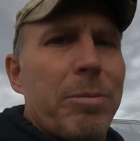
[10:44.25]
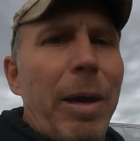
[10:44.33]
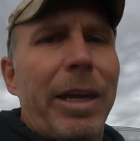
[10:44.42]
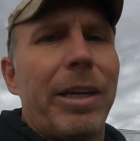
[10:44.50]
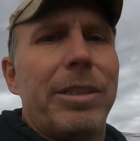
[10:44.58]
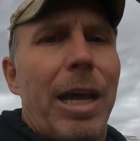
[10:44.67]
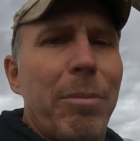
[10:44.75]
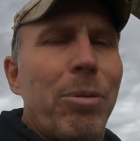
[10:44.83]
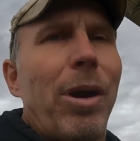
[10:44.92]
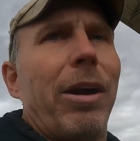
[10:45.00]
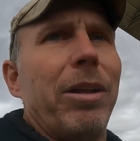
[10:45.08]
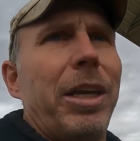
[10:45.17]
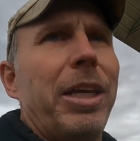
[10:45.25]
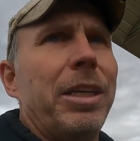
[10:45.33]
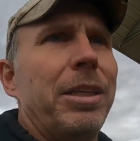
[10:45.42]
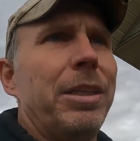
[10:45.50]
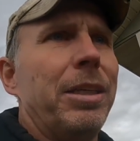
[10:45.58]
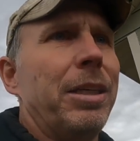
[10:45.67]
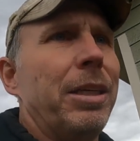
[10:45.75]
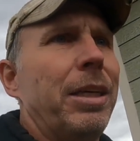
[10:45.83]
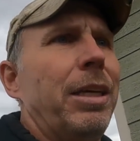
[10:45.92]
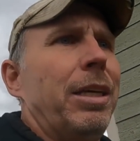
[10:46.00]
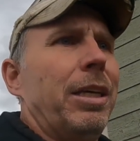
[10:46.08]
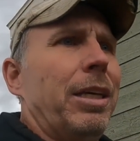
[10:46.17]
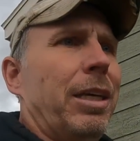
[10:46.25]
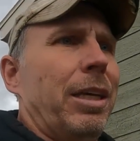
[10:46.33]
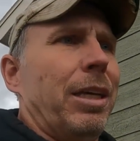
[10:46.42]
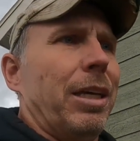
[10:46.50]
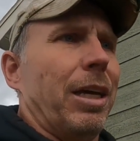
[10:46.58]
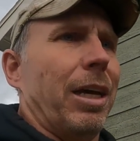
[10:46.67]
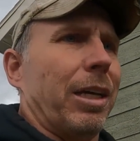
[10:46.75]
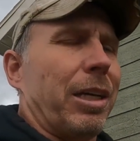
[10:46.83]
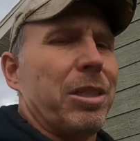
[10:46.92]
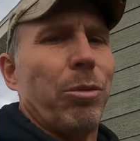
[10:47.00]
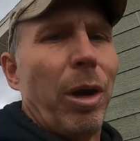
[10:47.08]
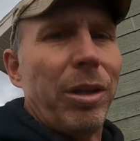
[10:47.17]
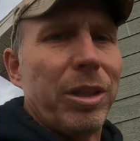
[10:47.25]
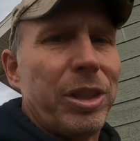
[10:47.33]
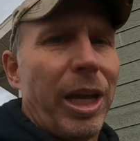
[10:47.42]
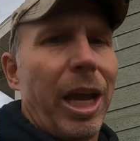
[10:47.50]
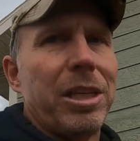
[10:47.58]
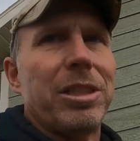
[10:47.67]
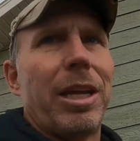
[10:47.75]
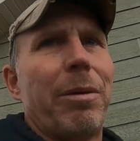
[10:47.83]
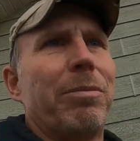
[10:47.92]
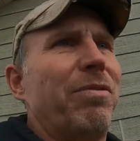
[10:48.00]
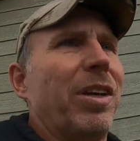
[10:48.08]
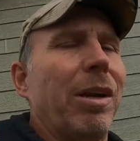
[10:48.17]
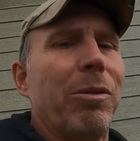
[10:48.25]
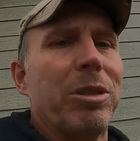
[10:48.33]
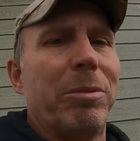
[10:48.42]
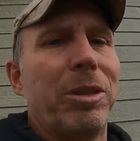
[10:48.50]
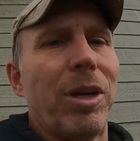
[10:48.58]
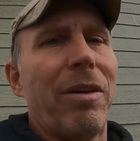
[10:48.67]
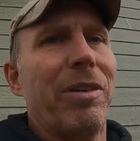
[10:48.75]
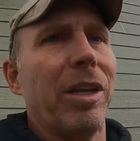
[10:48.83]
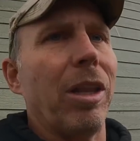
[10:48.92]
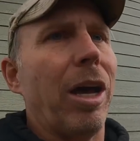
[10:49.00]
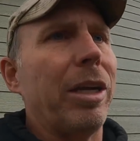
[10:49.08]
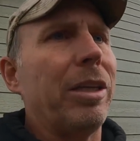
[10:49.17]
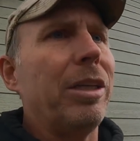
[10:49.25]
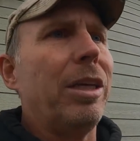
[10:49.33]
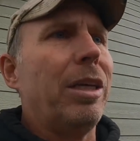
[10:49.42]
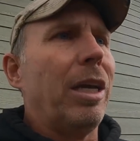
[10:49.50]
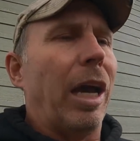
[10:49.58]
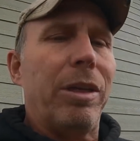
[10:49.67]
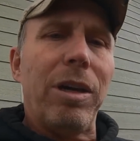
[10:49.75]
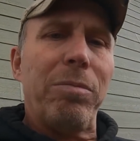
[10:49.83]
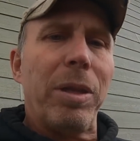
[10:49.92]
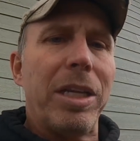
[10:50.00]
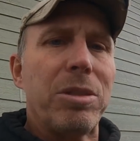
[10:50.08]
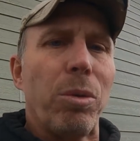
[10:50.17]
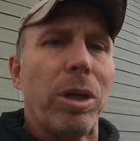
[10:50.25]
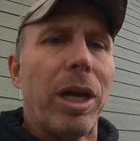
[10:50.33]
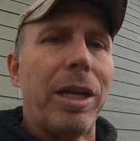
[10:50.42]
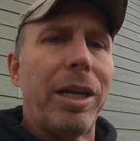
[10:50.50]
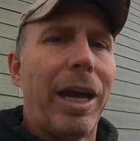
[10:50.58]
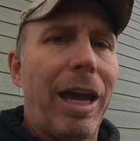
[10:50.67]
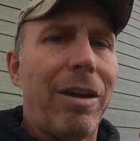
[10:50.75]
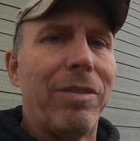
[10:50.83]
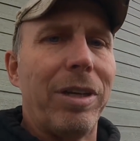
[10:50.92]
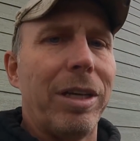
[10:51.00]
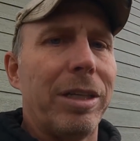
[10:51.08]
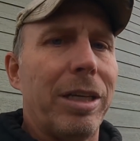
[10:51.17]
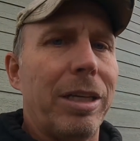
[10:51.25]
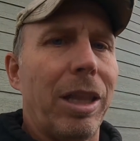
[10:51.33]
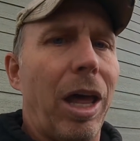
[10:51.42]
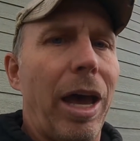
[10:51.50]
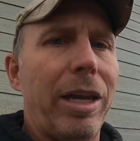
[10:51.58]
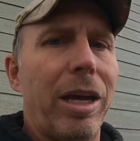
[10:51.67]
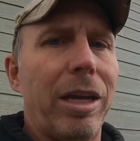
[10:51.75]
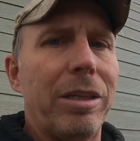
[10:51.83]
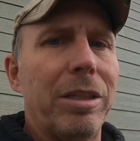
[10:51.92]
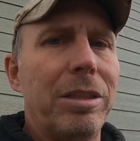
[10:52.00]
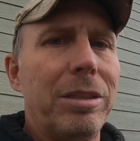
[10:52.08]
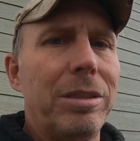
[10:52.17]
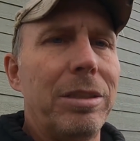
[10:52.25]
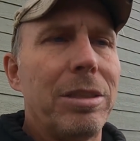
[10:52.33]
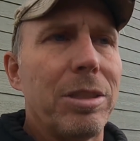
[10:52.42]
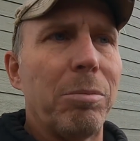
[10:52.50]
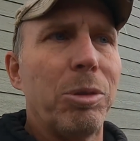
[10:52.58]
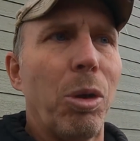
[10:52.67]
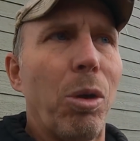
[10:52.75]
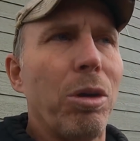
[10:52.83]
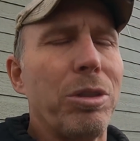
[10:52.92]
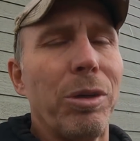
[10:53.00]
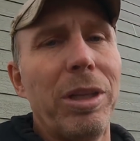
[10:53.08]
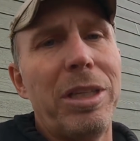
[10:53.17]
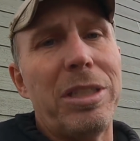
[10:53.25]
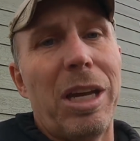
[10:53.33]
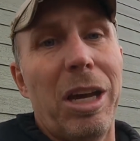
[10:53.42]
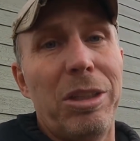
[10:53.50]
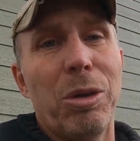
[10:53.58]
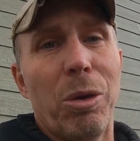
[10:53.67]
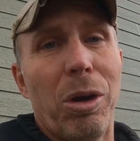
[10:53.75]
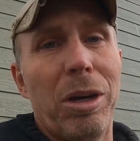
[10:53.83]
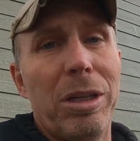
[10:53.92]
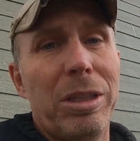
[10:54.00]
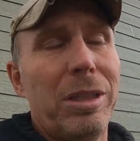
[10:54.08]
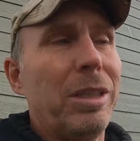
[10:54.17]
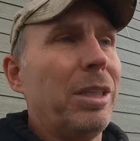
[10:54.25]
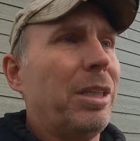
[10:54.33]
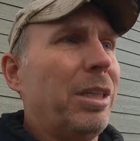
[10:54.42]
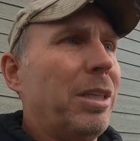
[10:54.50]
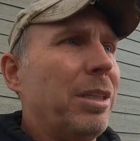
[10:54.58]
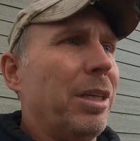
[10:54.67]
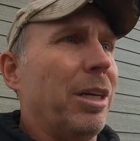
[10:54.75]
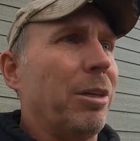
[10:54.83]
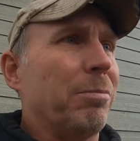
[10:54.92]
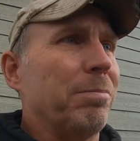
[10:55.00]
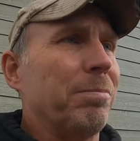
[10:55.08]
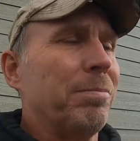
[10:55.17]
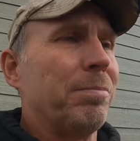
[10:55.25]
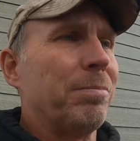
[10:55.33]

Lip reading: just back here temporarily because the weather changed and I figured I wasn't gonna be driving it a lot. I do have plans to work on it. I have a line on some doors, or at least a door. I